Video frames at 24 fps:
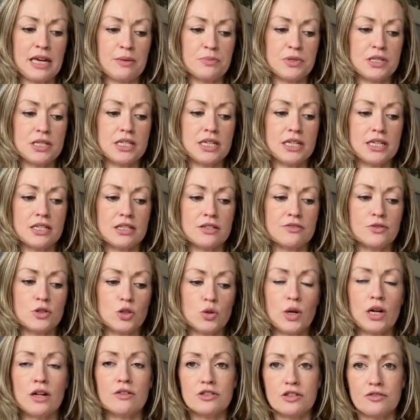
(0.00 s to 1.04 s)
hips a size
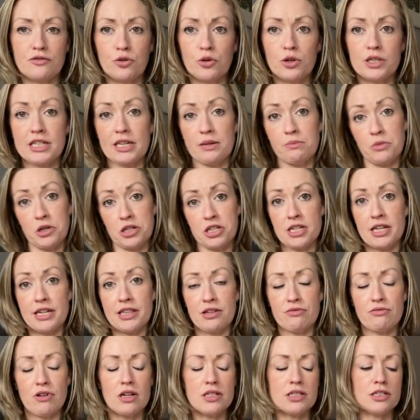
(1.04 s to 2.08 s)
12 to 14, much
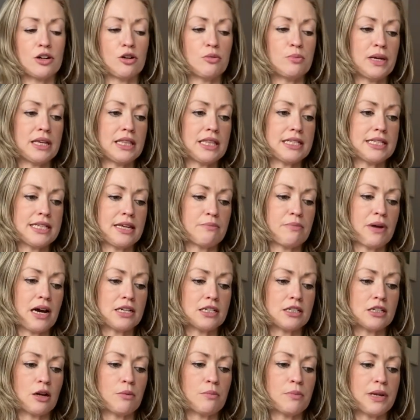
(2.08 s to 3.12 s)
like the Roscoe being the same
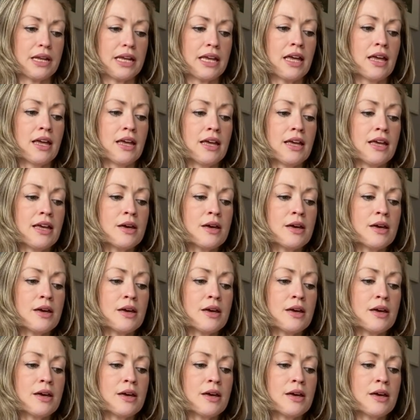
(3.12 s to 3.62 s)
pattern company.